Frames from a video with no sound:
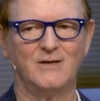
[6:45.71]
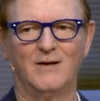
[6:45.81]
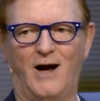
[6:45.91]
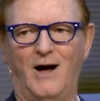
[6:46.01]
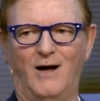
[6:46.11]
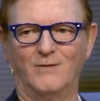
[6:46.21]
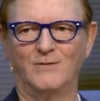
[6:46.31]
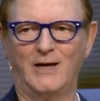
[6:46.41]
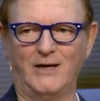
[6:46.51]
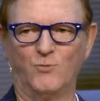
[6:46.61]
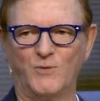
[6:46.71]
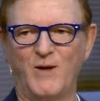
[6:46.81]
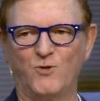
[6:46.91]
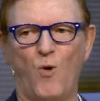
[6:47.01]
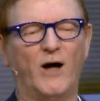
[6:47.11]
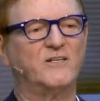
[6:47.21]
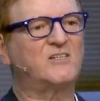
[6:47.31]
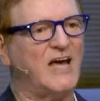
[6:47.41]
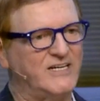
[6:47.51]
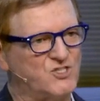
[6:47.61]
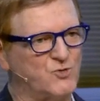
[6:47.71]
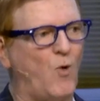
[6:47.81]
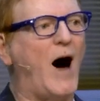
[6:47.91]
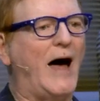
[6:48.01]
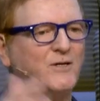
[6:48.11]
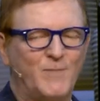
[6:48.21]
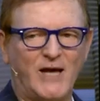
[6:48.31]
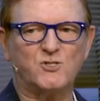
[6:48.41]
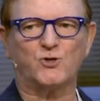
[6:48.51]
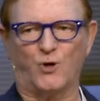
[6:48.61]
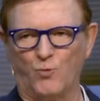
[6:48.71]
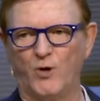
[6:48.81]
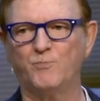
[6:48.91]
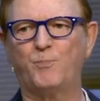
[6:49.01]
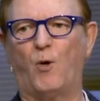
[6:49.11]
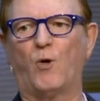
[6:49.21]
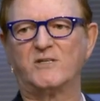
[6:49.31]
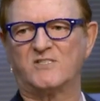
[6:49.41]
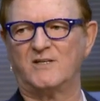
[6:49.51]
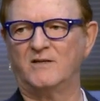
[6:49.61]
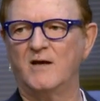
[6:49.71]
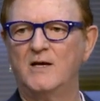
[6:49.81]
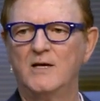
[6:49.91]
Uh, he would be the one to taste the wine to make sure it wasn't poisoned